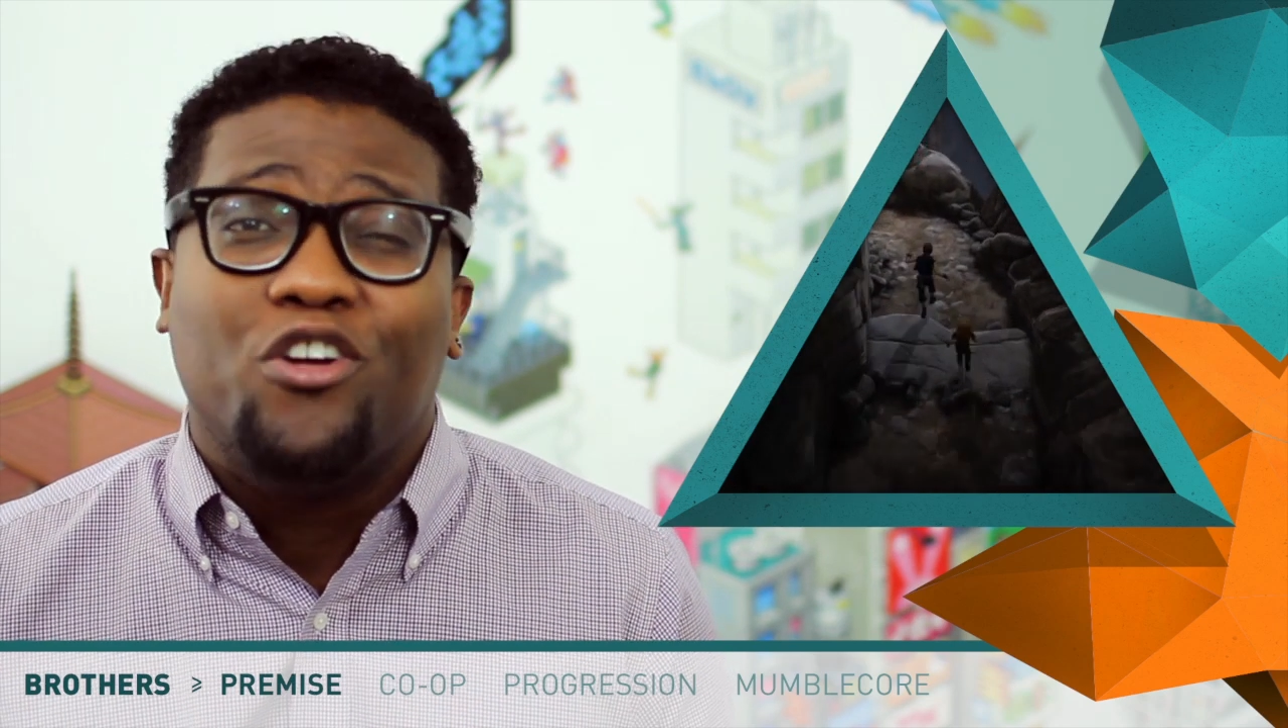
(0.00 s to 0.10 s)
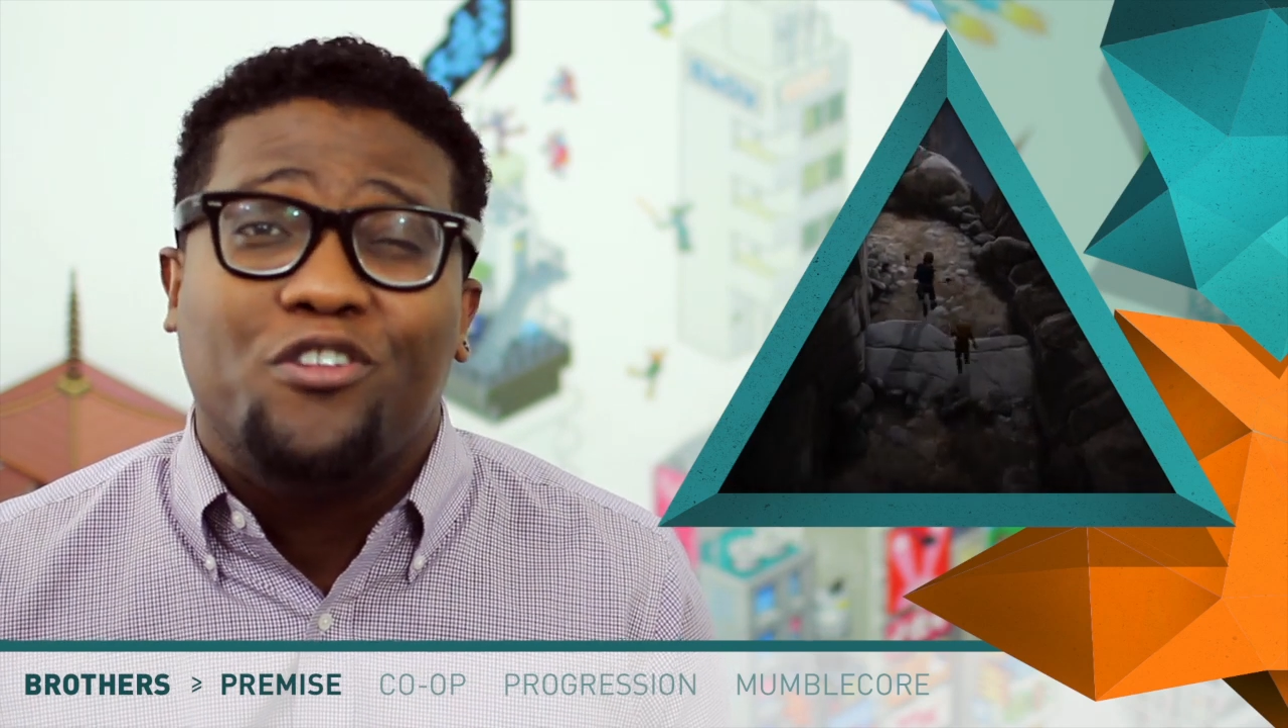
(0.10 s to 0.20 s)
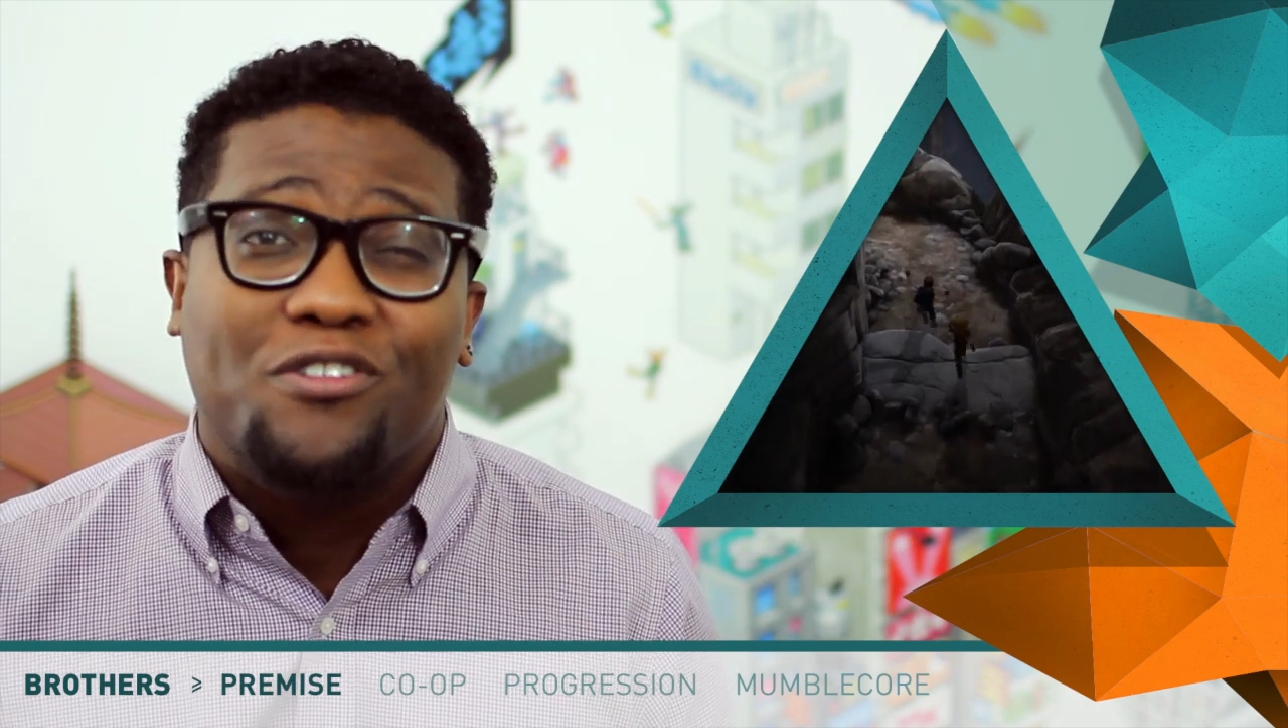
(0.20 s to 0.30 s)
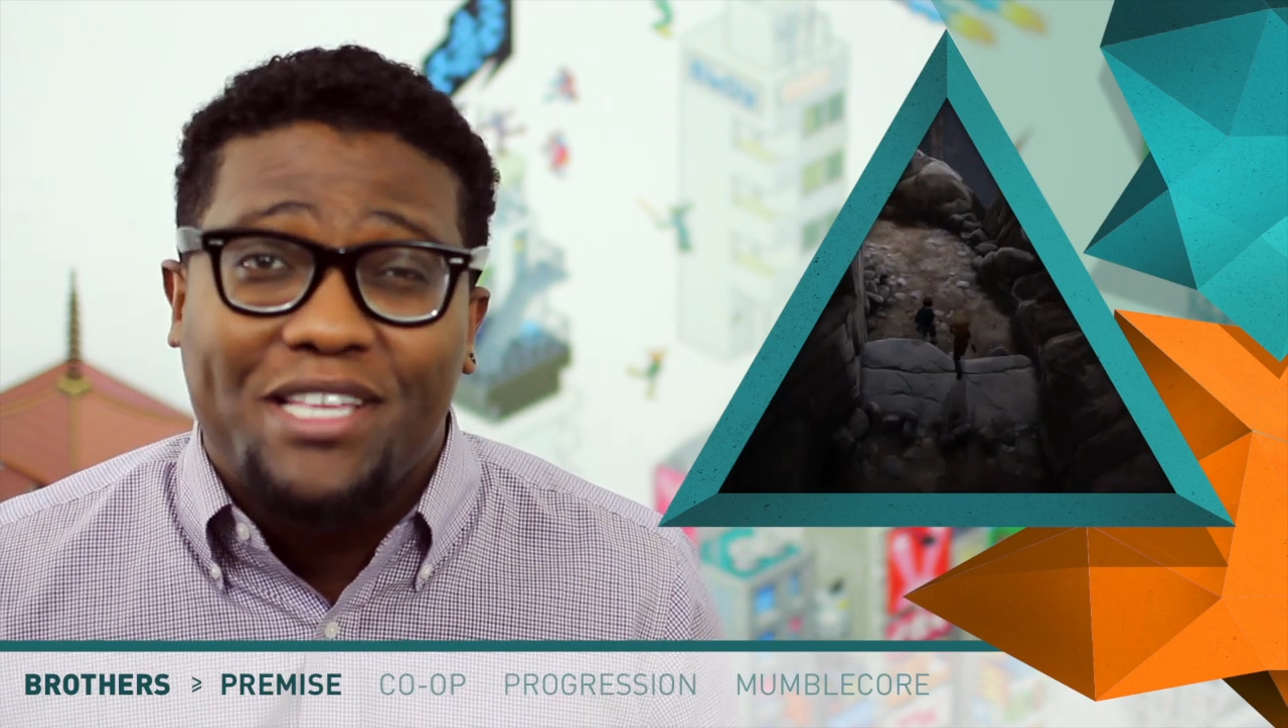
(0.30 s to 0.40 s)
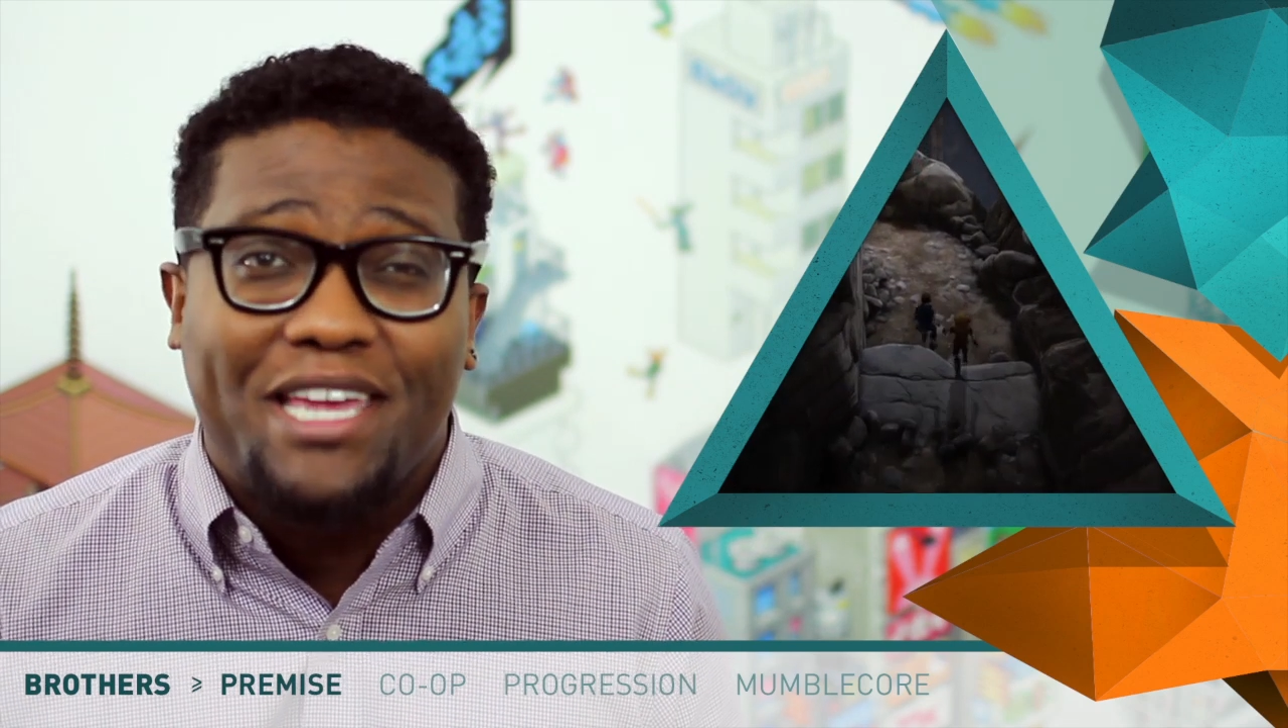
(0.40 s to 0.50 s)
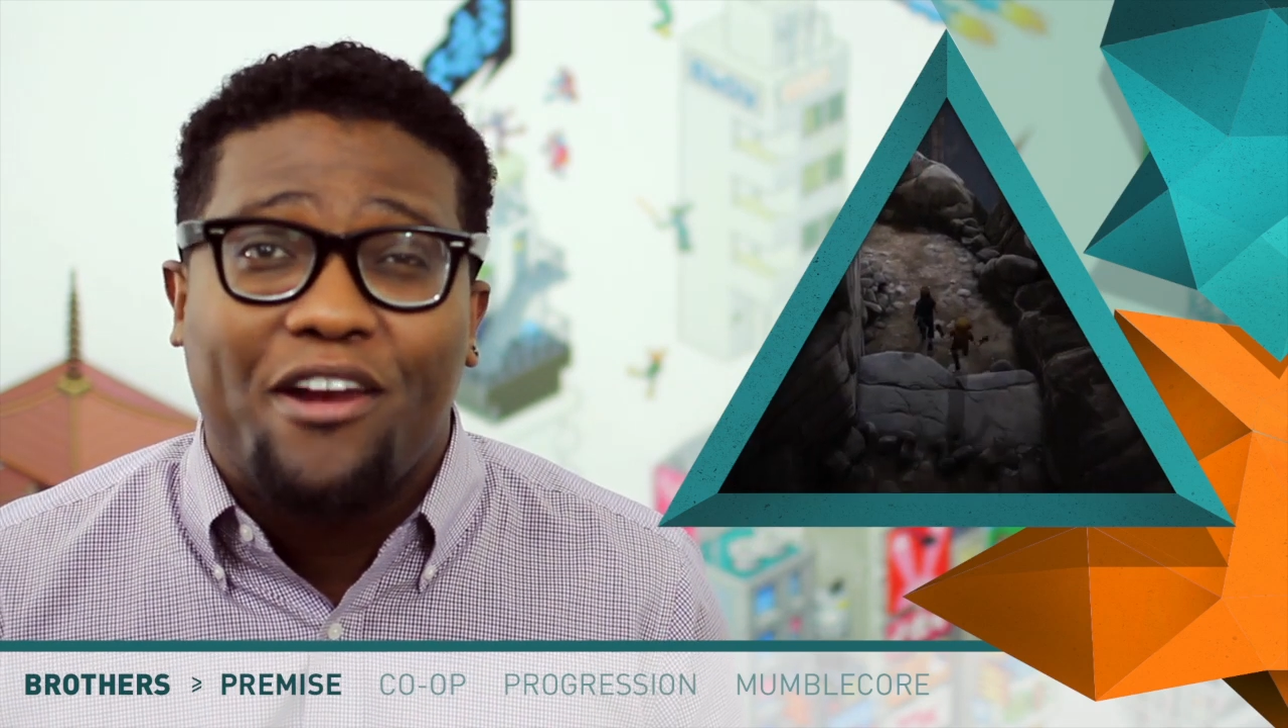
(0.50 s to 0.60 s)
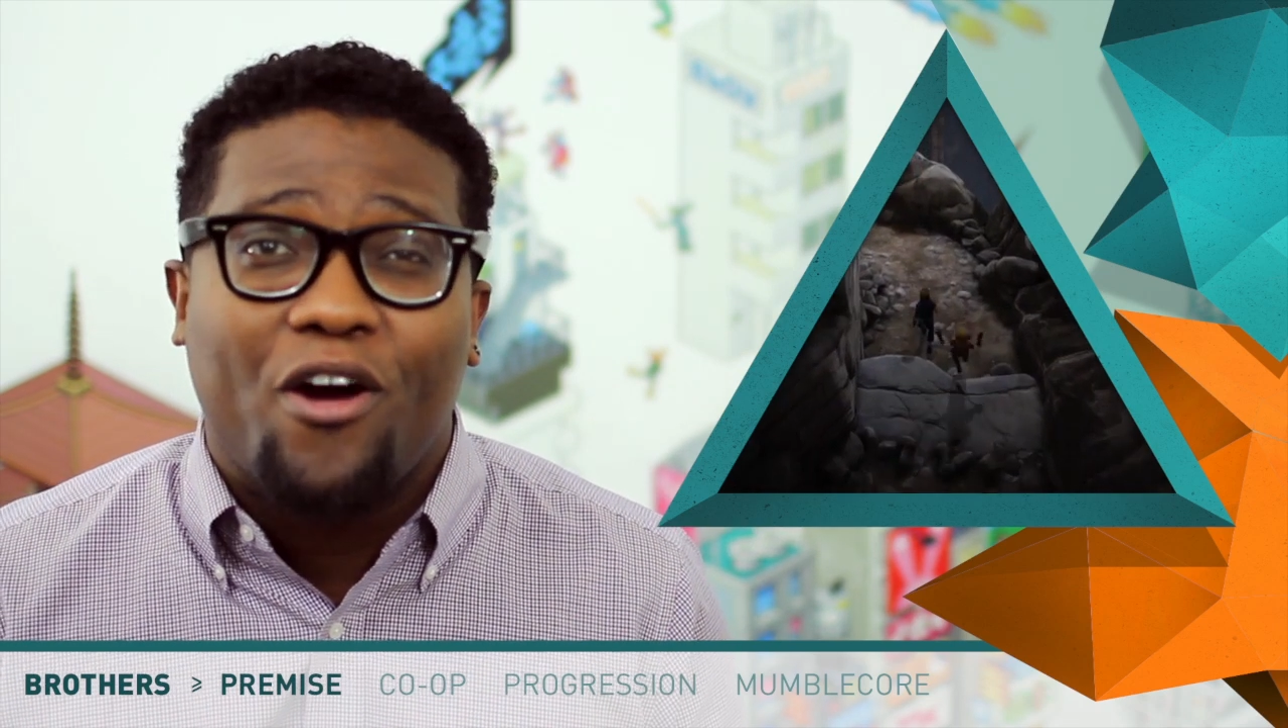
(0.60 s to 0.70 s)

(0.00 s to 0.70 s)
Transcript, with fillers: understated